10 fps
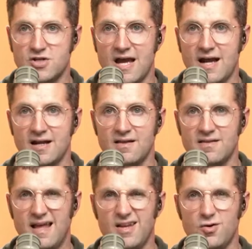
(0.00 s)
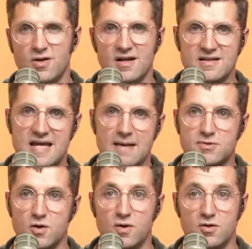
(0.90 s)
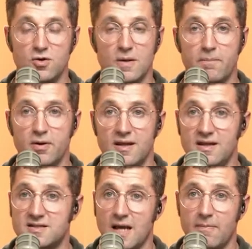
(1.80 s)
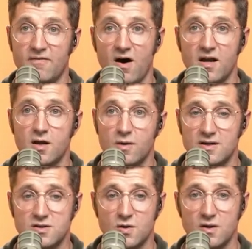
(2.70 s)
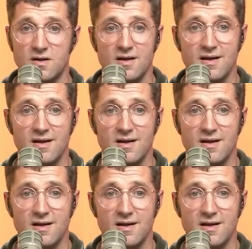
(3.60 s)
jack that you could adapt to it, and you could put any type of audio into it,